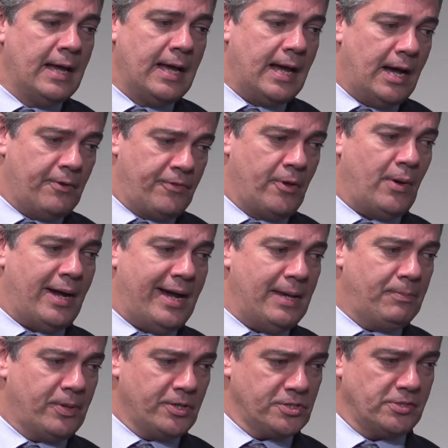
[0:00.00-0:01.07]
Although I
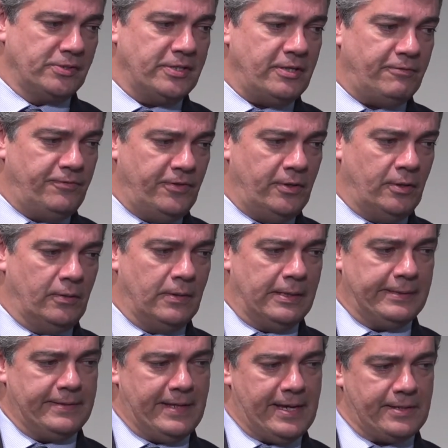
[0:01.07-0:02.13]
personally feel
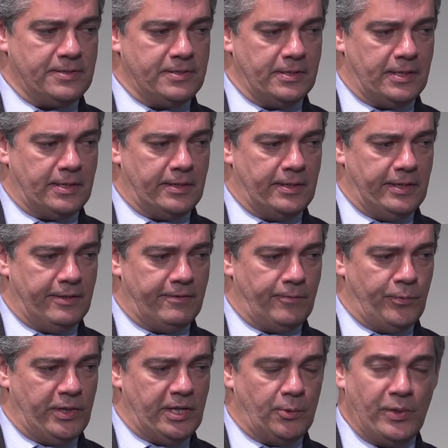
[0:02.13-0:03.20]
that
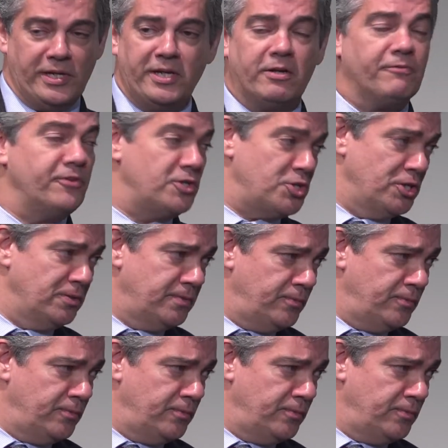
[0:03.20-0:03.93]
we need a vision.